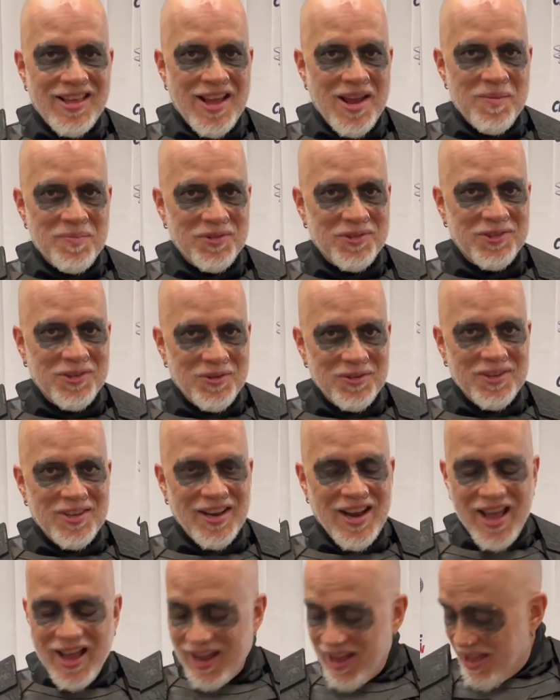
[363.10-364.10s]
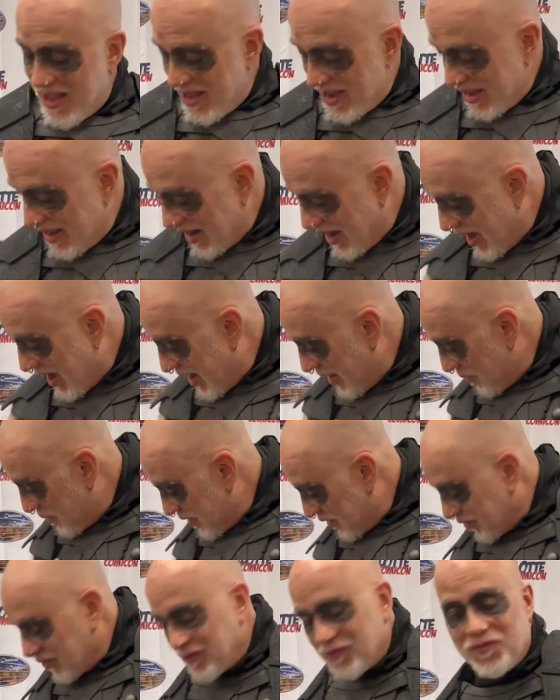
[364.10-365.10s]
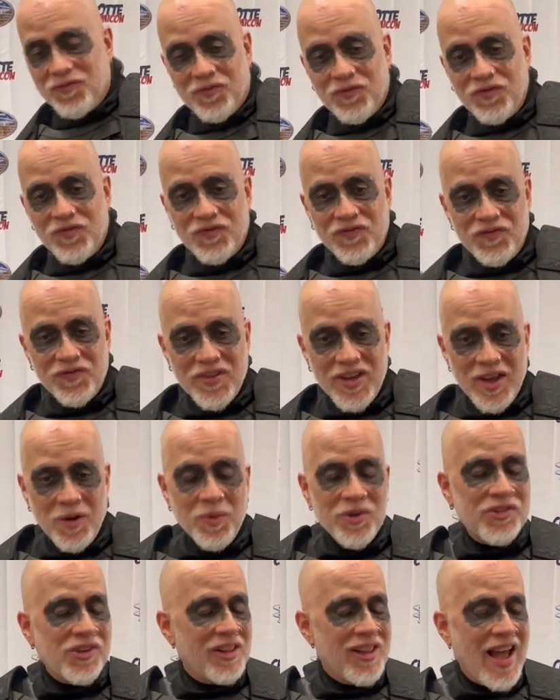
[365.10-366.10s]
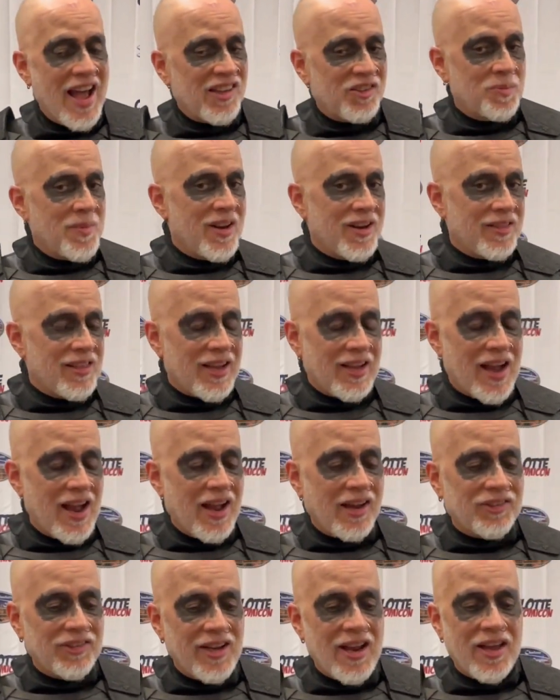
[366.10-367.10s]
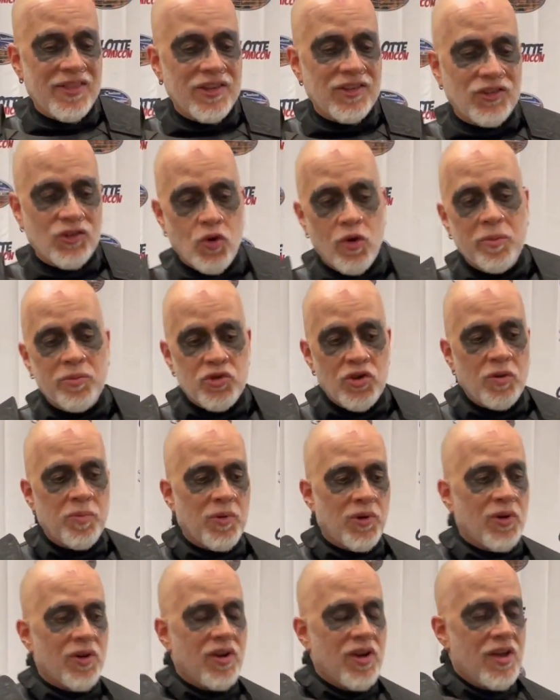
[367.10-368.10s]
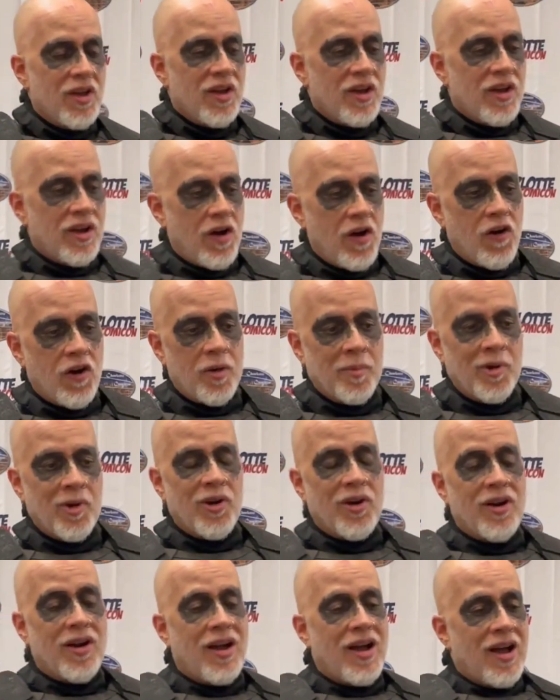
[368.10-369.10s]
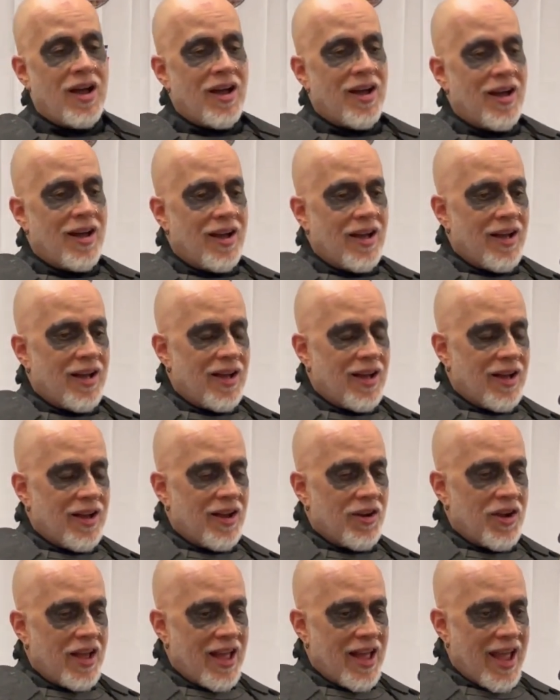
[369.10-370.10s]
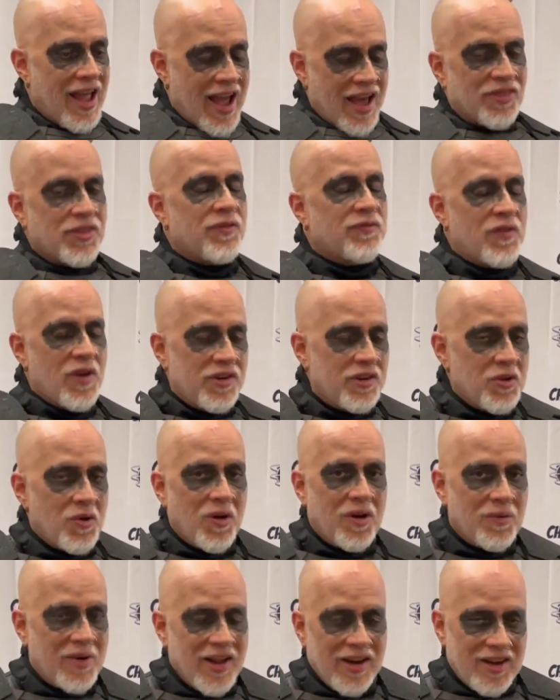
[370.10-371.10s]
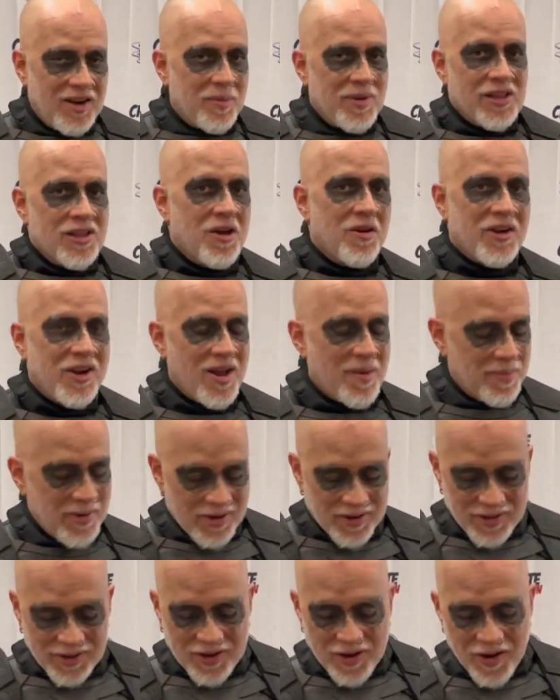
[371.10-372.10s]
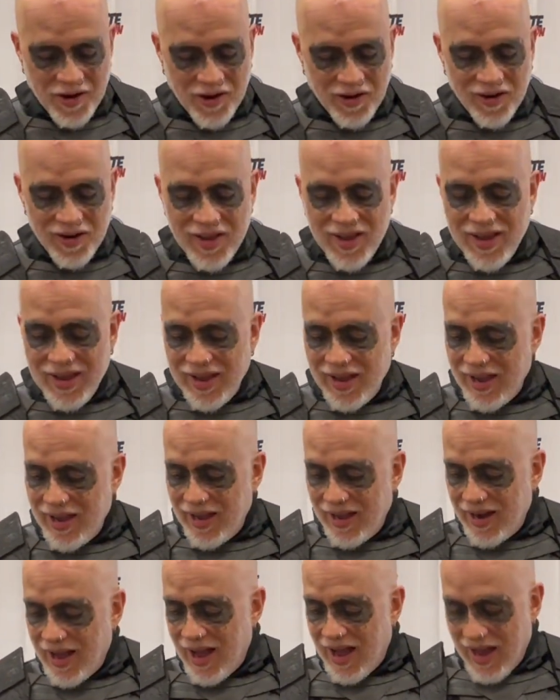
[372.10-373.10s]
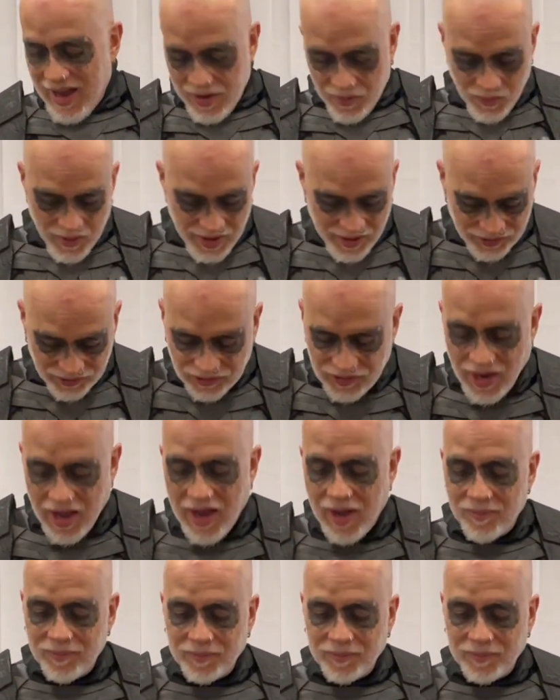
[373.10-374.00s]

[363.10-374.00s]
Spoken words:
of the Apes suit today. And it was a last minute thing. I actually had the Stormtrooper armor at the front door, ready to be loaded up into the car, and I was